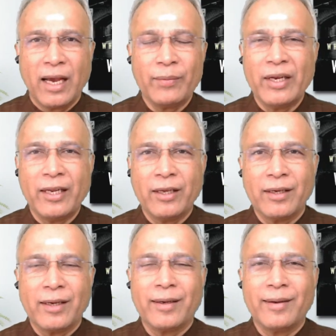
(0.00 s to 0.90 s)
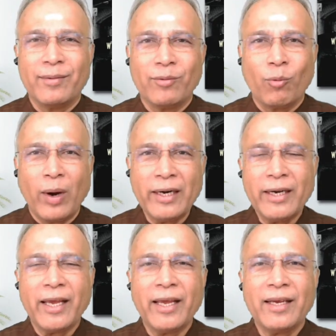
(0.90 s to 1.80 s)
I mean, one
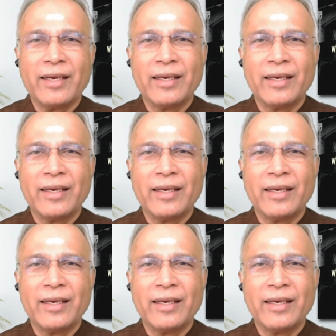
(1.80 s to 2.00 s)
day